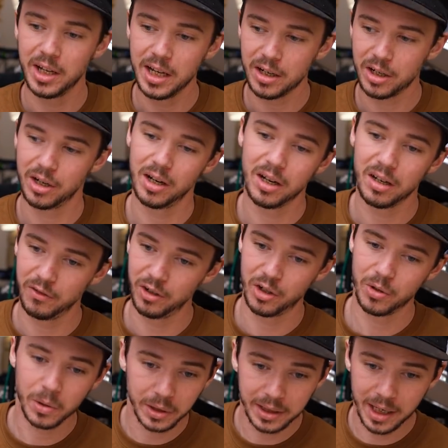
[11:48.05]
each
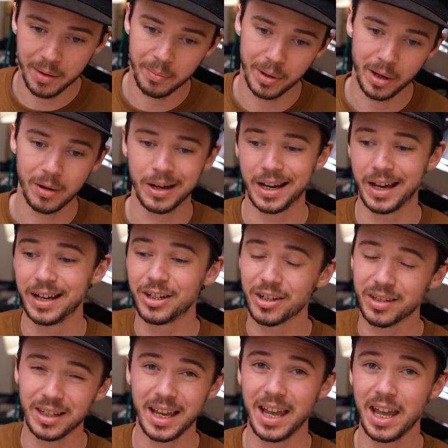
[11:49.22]
individual tempo, and I
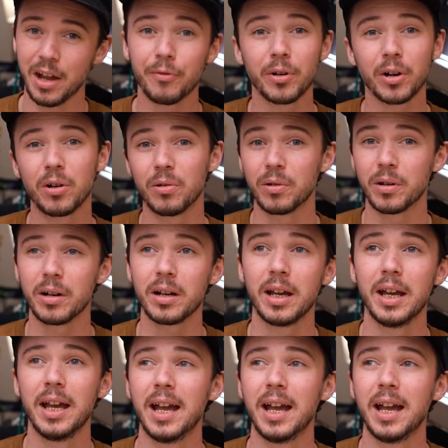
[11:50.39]
just hit record,